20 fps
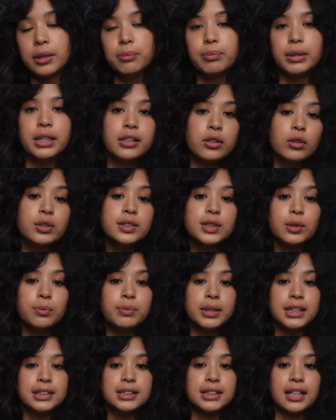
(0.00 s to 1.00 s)
But it also
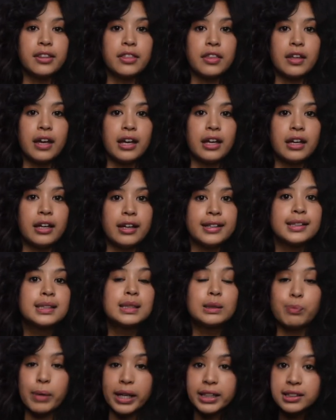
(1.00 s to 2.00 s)
means that they
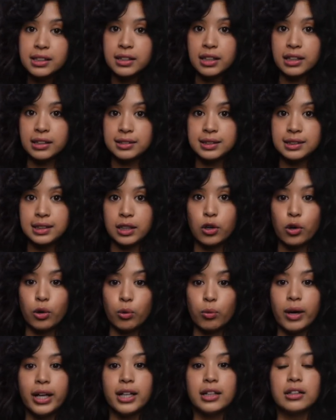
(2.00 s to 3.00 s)
expect things to go
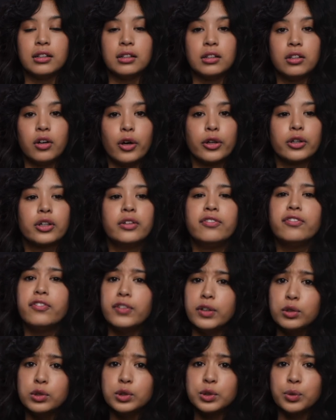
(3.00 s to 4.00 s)
well, are
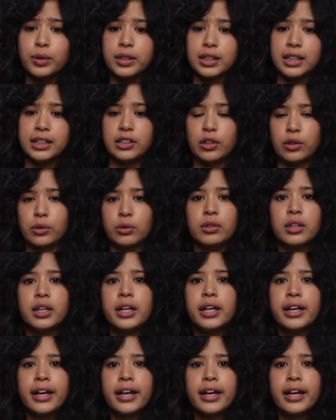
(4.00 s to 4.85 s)
confused when they don't,